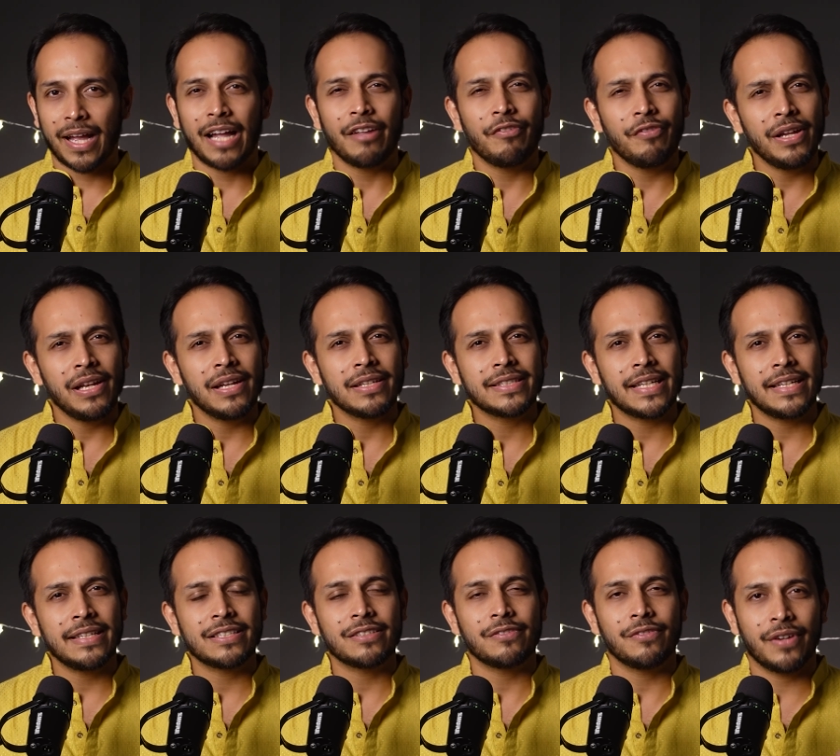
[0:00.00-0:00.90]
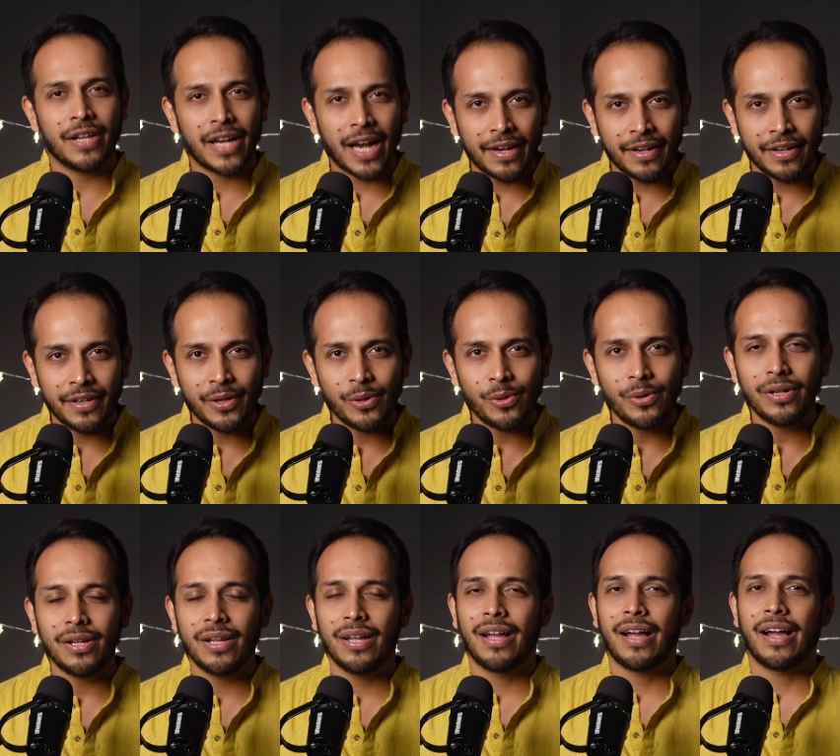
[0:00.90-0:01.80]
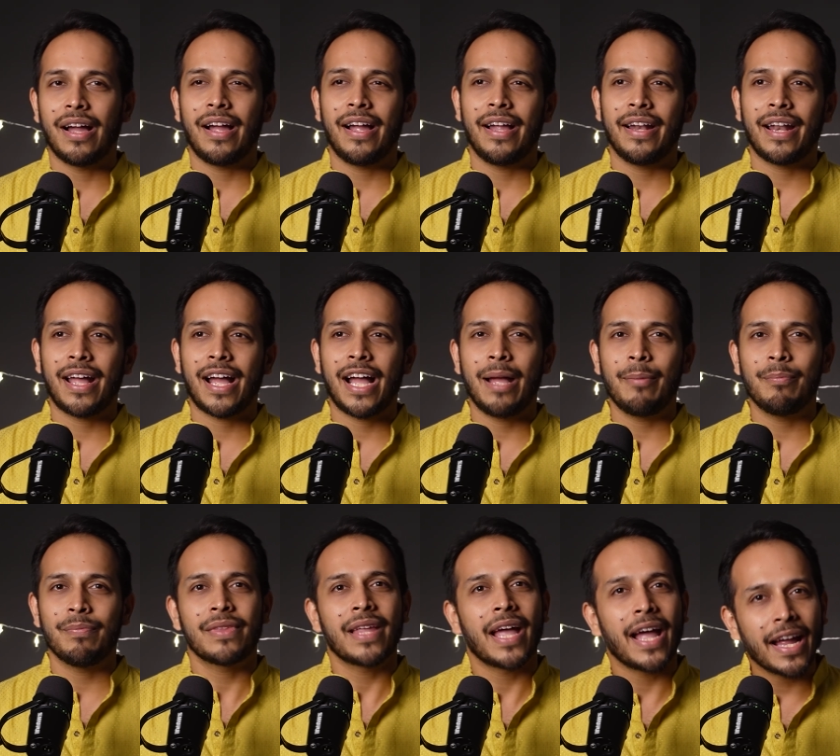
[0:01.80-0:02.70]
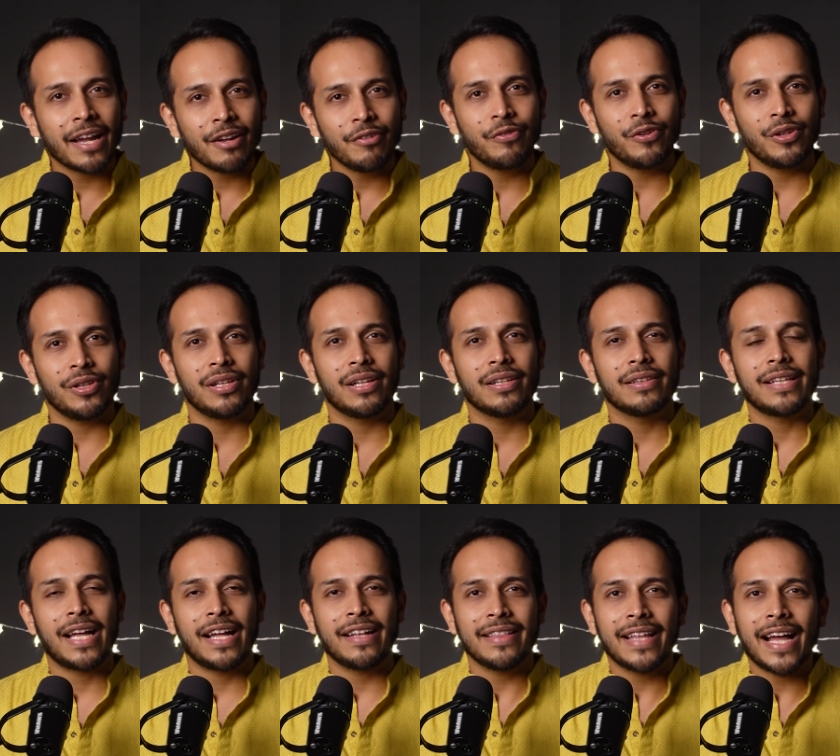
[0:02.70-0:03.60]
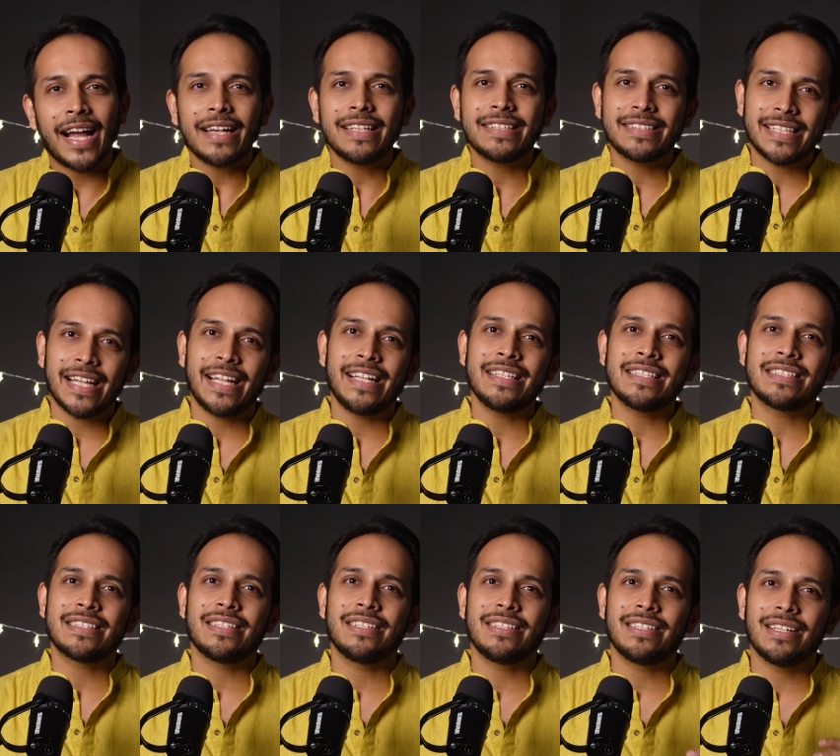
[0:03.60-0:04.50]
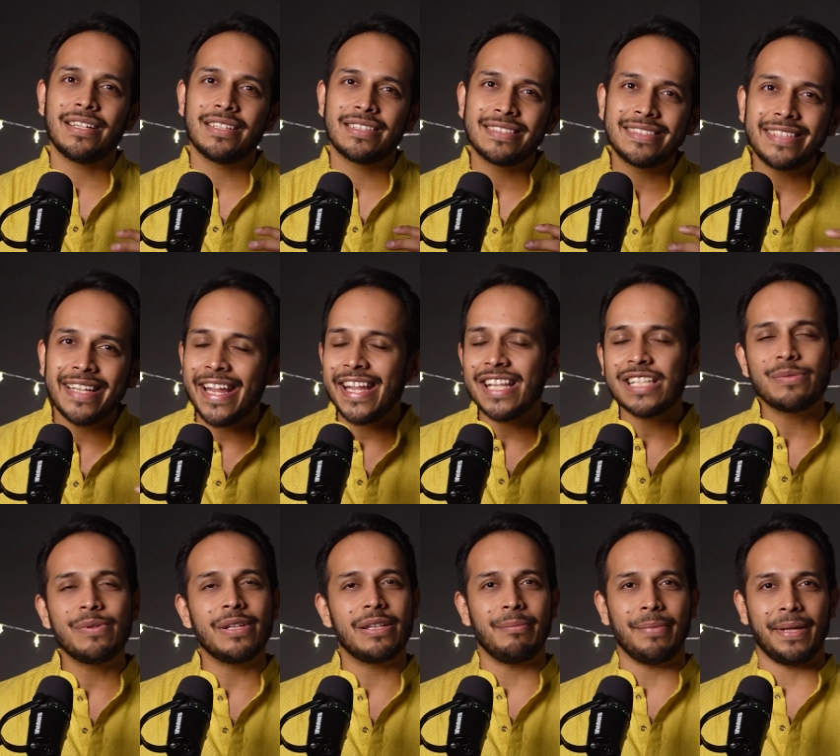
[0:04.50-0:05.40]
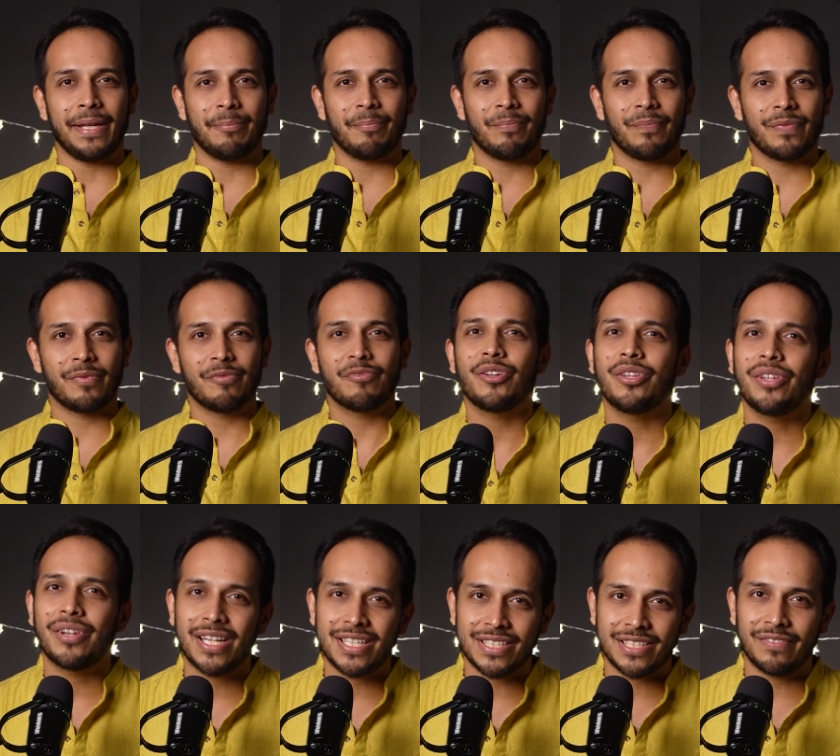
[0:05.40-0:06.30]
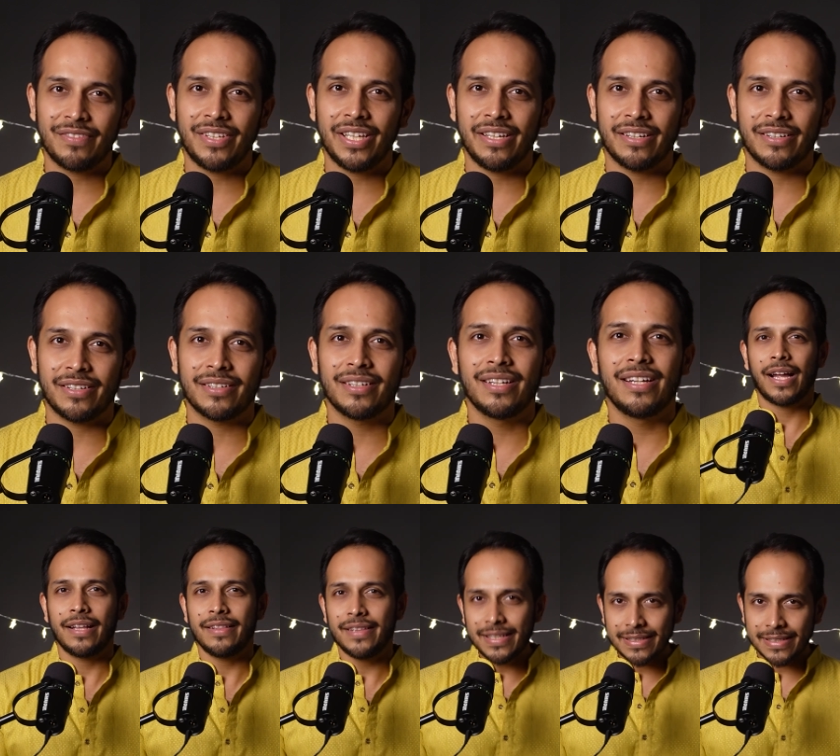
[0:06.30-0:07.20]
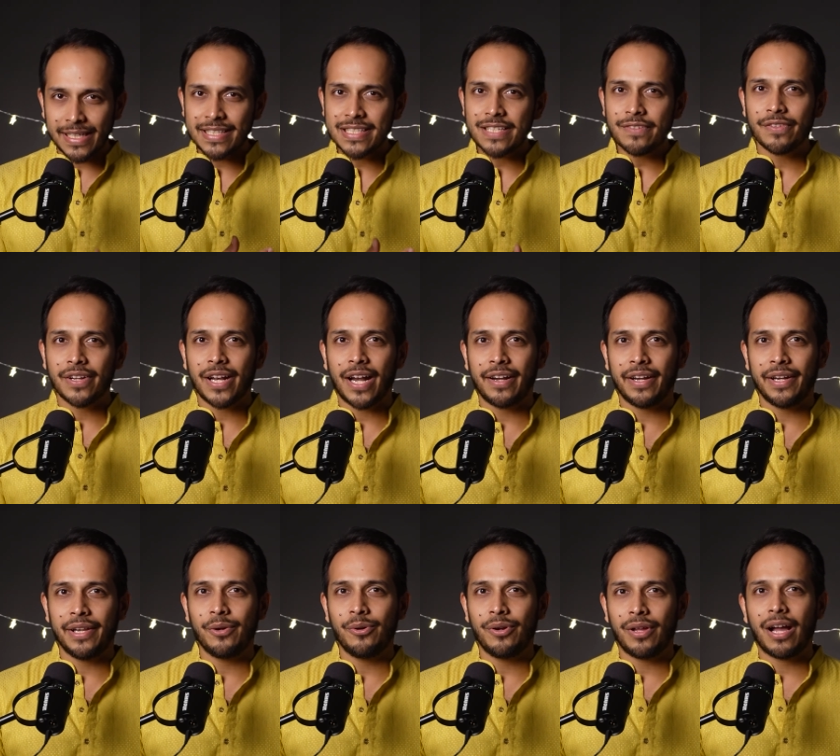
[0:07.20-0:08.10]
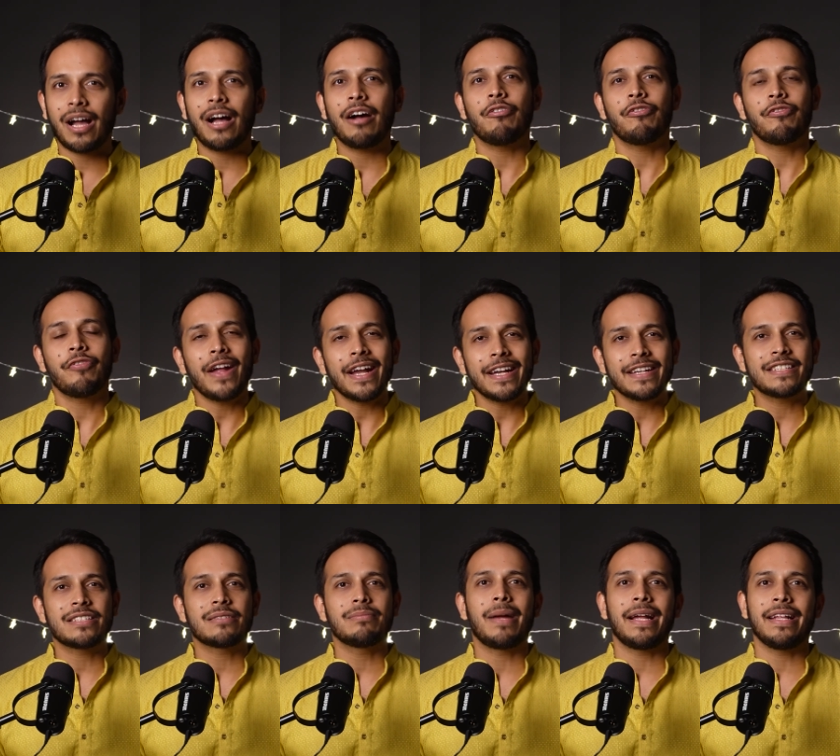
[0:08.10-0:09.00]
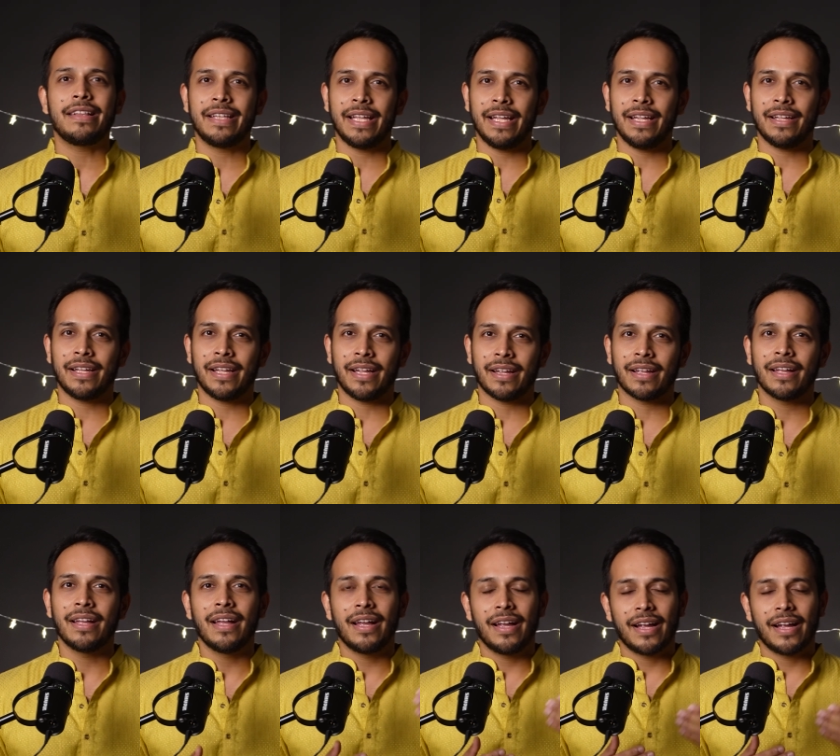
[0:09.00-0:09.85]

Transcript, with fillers: I feel a sense of gratitude and I am thankful. And that sense stays with me for the rest of the year. And this sense of gratitude affects my thinking.